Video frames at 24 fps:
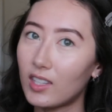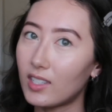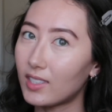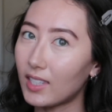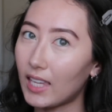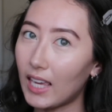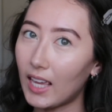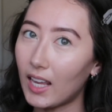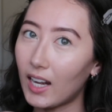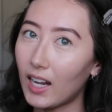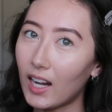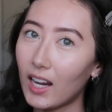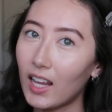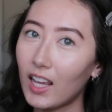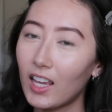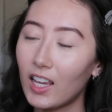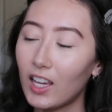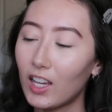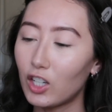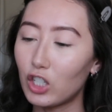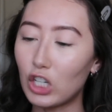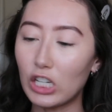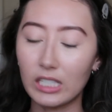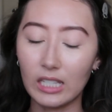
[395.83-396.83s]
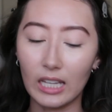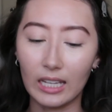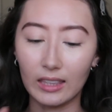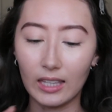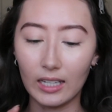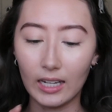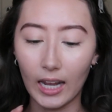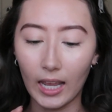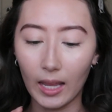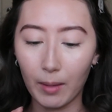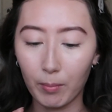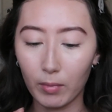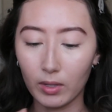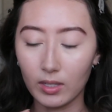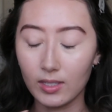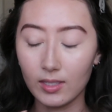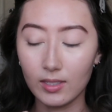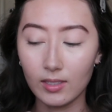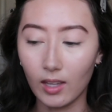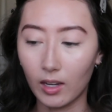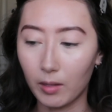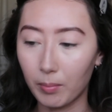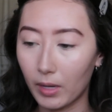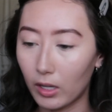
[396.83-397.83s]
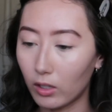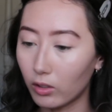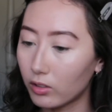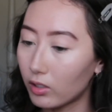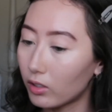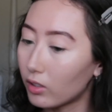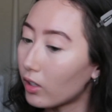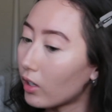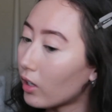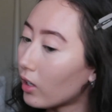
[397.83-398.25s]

skin. Just like the name, Sunmelt.